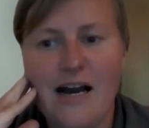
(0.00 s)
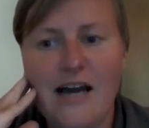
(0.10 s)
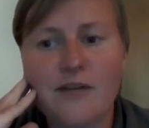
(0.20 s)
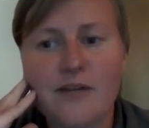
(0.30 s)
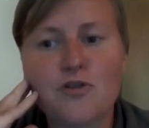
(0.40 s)

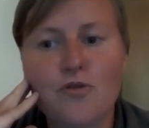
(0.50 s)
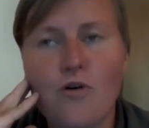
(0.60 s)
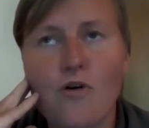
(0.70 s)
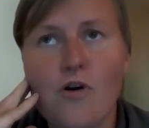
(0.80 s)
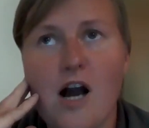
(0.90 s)
And it was
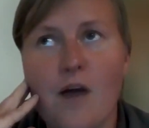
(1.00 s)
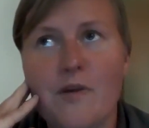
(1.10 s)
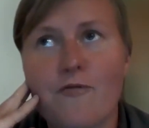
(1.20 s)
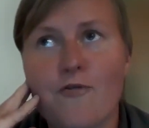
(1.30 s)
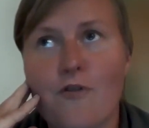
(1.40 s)
all
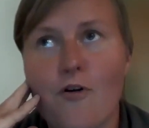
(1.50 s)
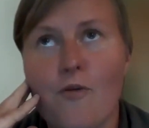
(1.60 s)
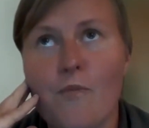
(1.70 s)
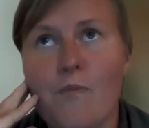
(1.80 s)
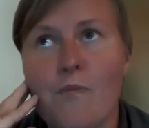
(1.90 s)
coming
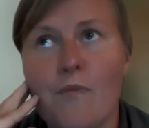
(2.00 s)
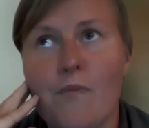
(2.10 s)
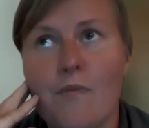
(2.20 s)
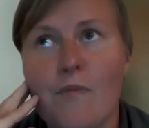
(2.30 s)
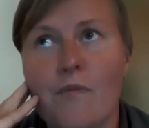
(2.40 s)
from,
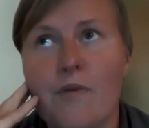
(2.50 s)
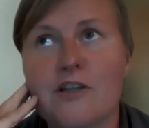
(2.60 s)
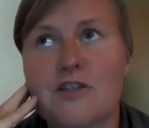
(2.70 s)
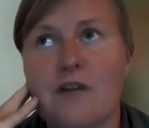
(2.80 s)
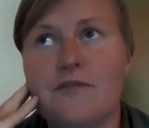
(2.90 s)

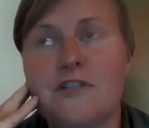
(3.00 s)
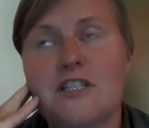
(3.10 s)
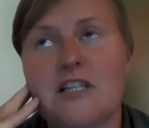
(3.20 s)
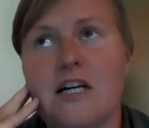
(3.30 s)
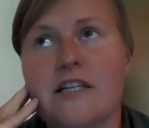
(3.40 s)
because I've
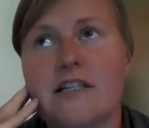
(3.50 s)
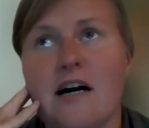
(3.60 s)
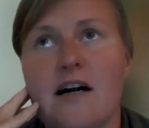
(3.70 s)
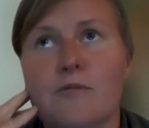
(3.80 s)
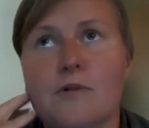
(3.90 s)
decided
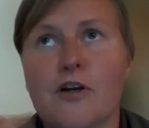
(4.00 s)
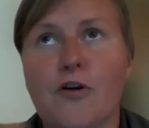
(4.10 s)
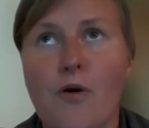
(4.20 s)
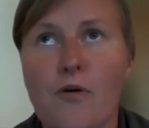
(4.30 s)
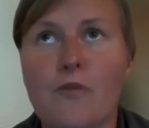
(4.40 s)
I want to
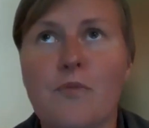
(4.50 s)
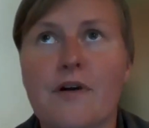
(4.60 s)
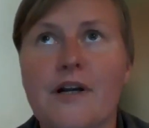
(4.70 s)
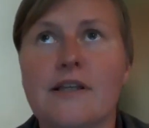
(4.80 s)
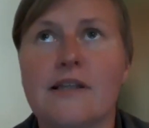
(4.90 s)

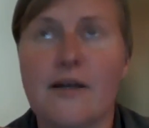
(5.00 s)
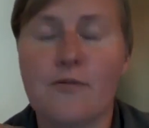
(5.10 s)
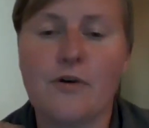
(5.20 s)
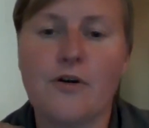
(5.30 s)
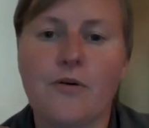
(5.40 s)
cooperate,
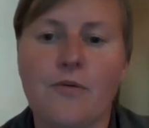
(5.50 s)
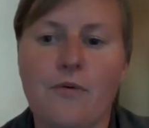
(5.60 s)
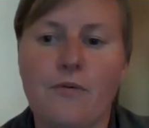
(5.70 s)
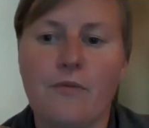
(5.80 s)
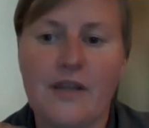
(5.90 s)
network
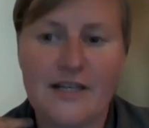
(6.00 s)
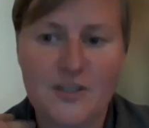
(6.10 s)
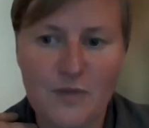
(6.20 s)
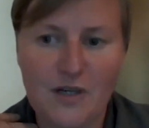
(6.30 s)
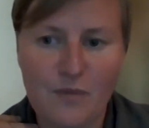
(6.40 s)
with
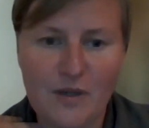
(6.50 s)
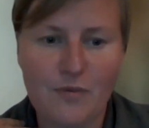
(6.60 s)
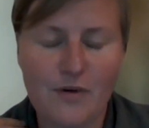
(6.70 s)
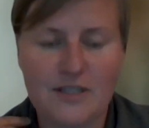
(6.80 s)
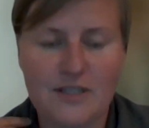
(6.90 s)
as many
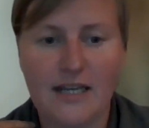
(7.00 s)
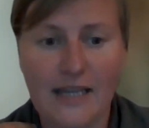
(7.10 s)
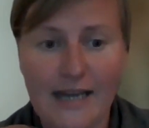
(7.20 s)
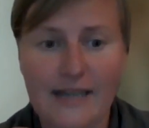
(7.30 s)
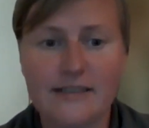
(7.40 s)
people as I
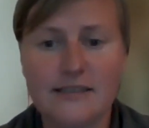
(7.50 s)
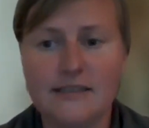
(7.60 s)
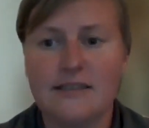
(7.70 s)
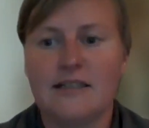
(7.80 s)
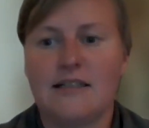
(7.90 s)
can.